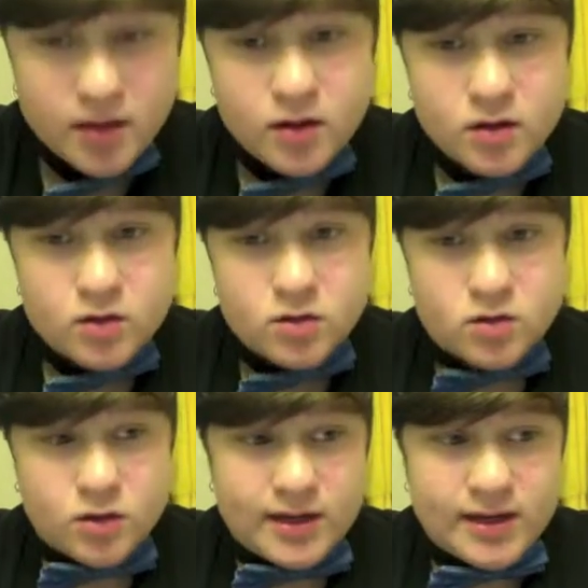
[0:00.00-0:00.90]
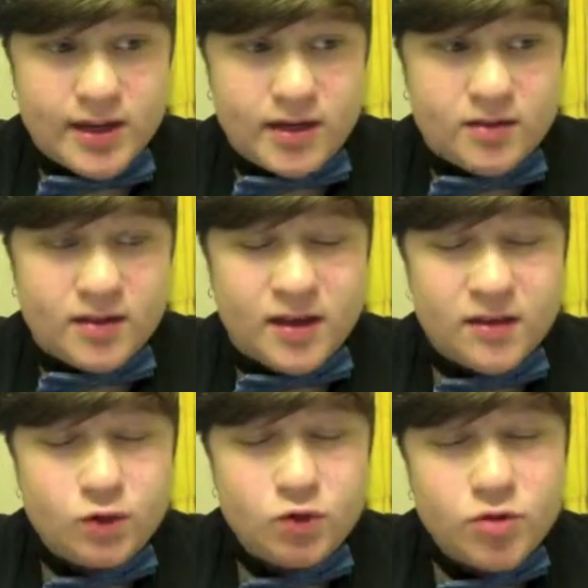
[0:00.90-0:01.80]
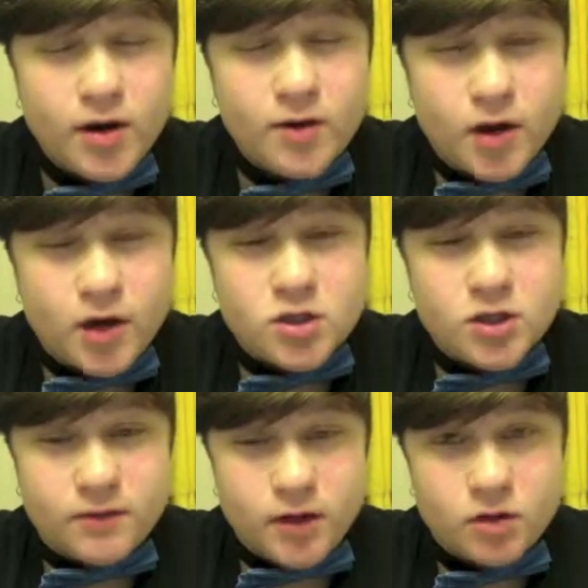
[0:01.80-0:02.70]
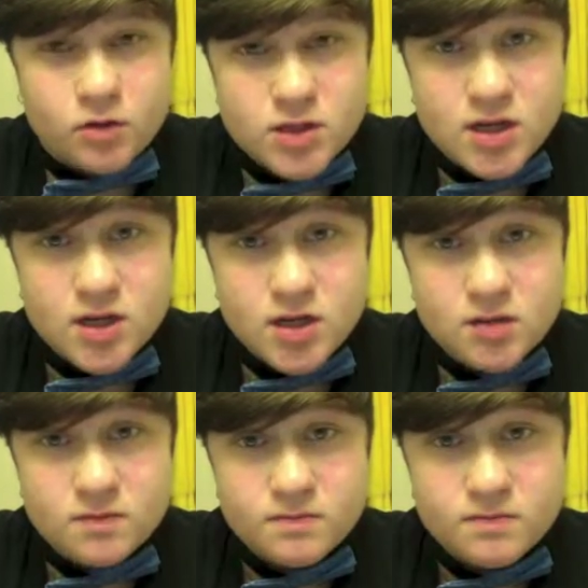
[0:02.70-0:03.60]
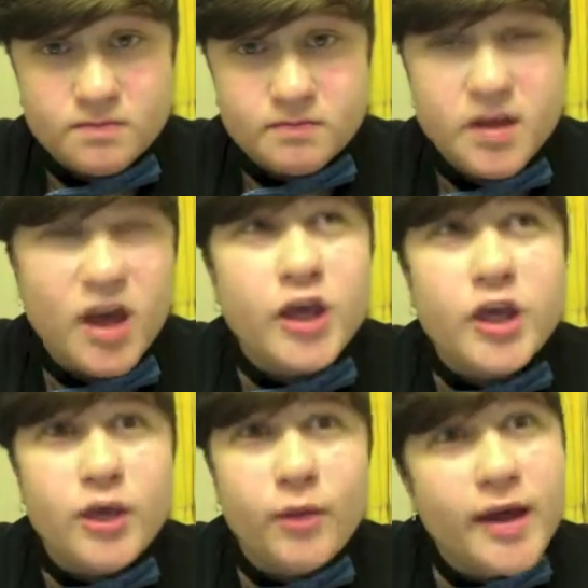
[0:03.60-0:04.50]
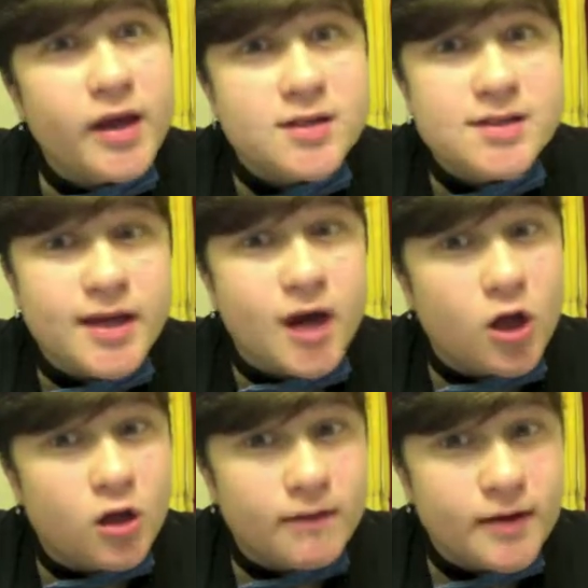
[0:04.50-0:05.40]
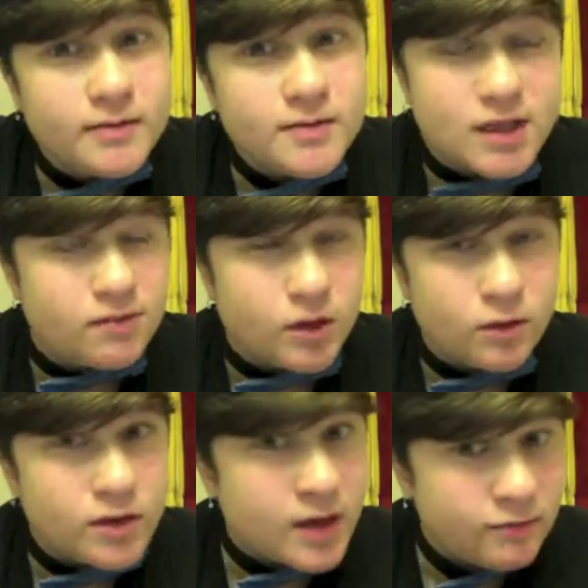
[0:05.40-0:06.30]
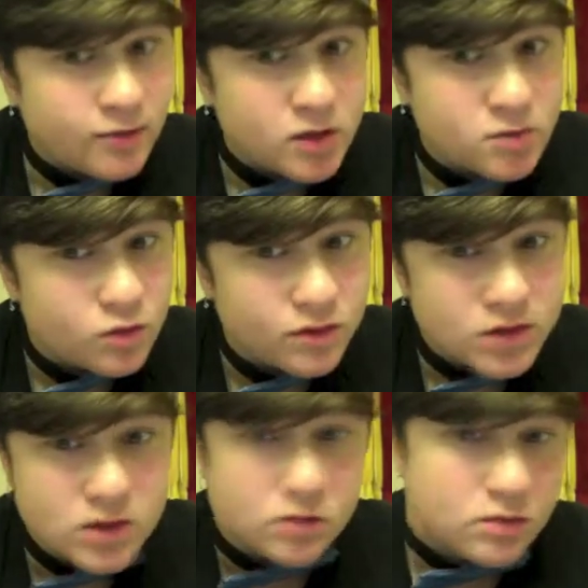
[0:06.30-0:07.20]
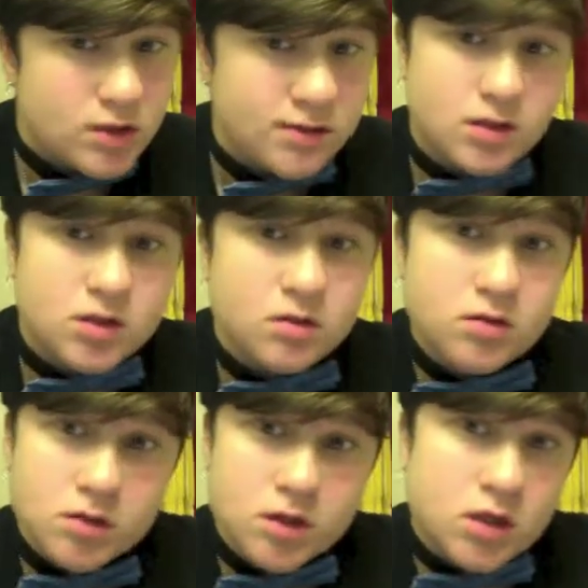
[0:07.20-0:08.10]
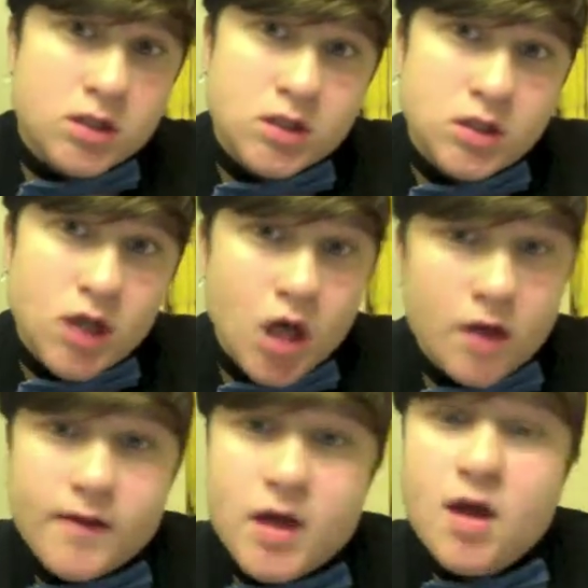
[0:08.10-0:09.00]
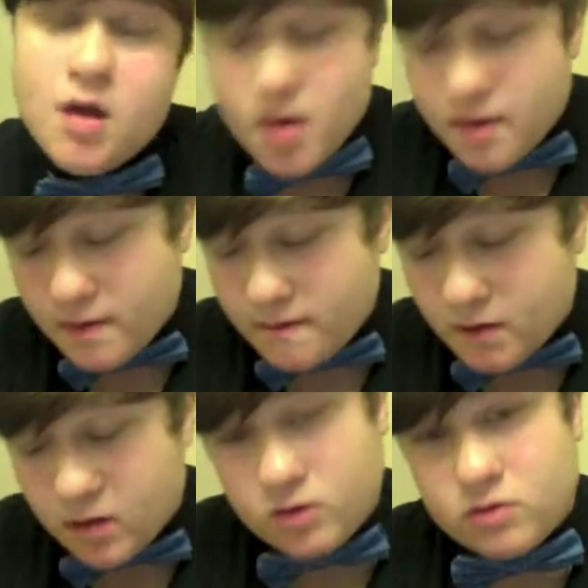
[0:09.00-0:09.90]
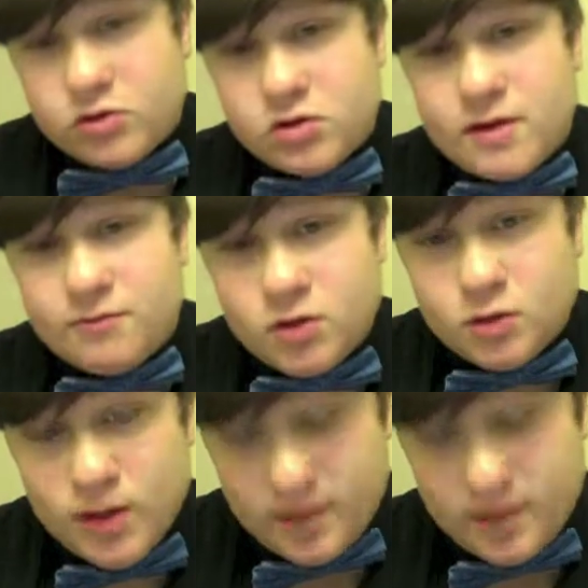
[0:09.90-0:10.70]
so I can't, like, if you try watching videos on it, you ain't gonna see all of it. Same thing with Netflix movies and TV shows. You're not gonna see all of it. Therefore, you just have to wait.